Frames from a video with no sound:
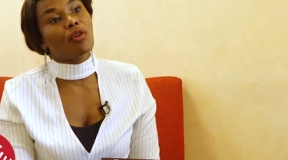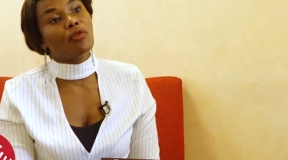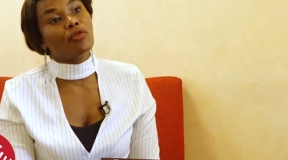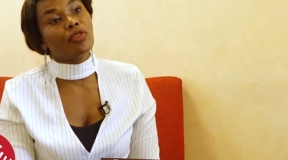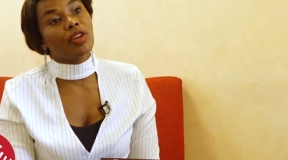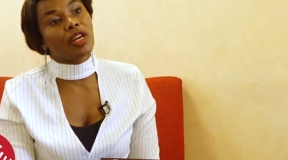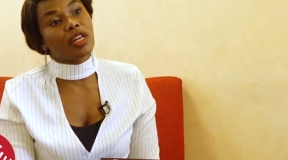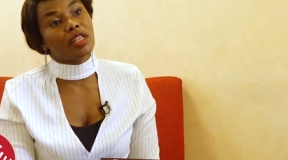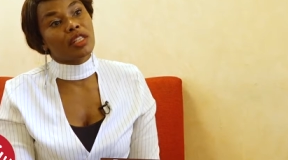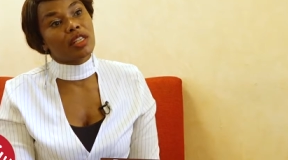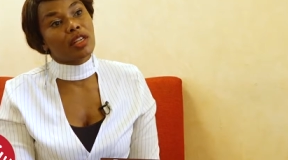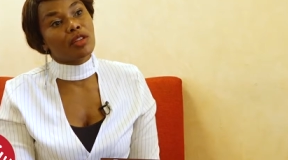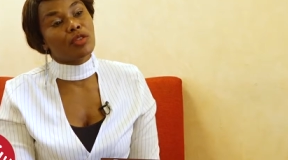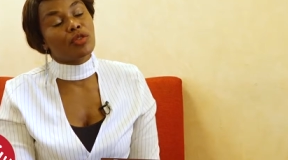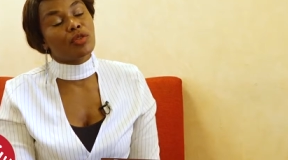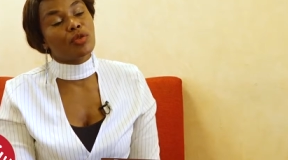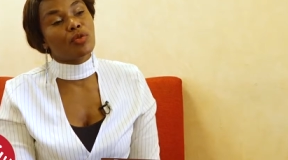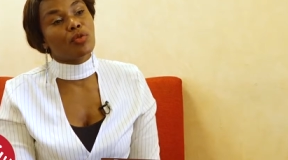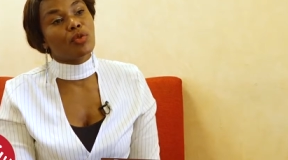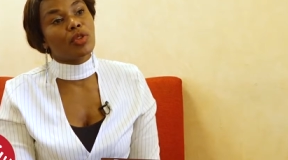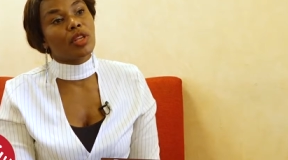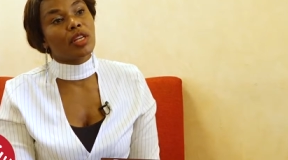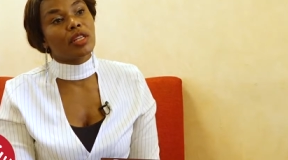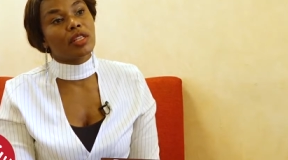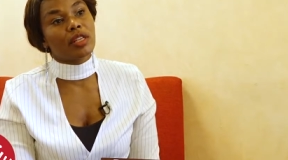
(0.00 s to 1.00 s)
of getting
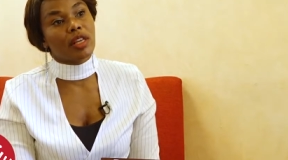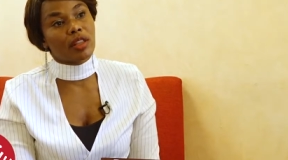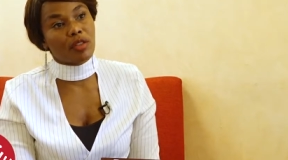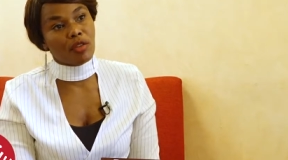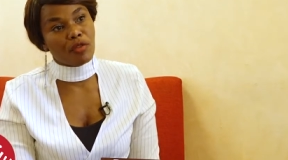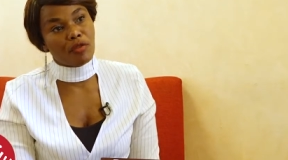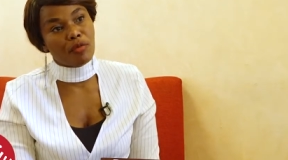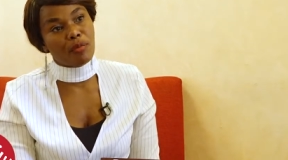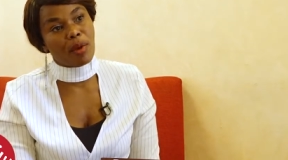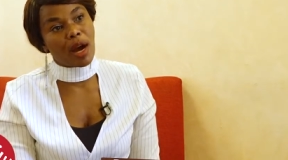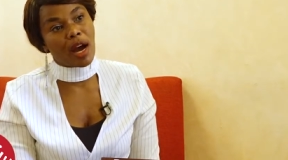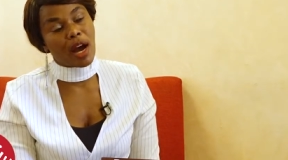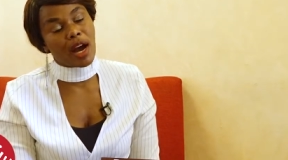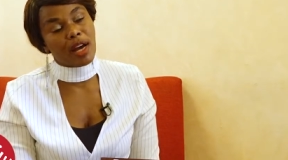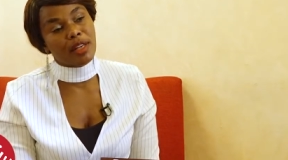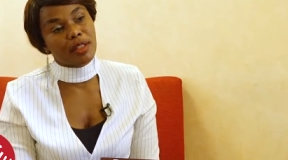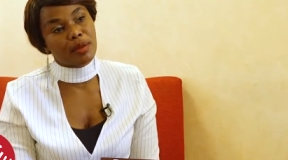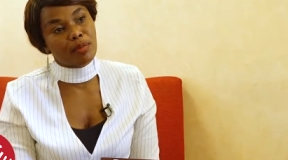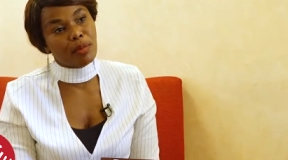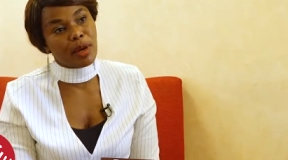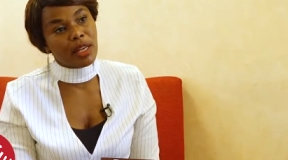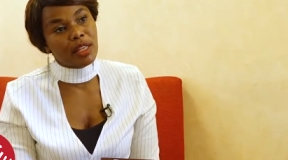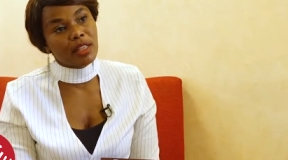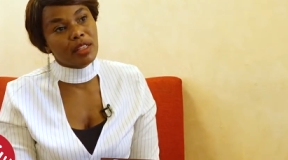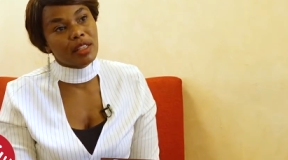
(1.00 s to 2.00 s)
through the death of my
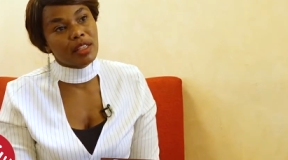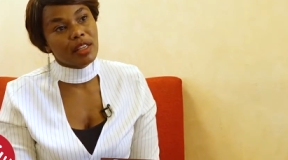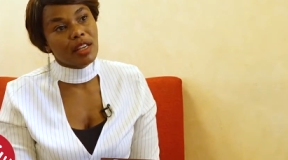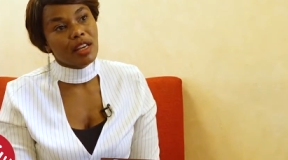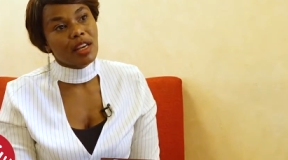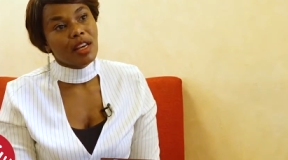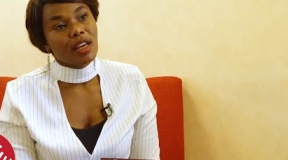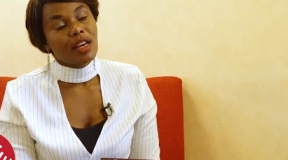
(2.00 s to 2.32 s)
husband.